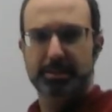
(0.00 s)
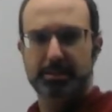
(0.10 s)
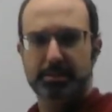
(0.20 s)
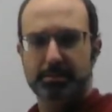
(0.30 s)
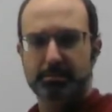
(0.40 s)

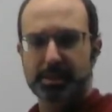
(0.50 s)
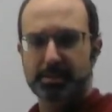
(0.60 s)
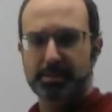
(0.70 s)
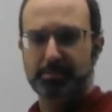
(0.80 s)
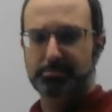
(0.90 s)
That
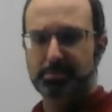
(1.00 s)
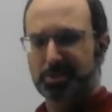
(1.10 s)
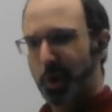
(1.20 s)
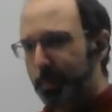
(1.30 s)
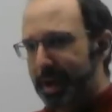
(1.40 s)
doesn't seem
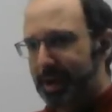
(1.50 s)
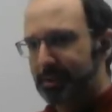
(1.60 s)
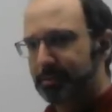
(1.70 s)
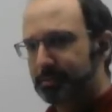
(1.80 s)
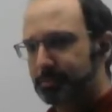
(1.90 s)
so
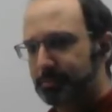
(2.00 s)
bad.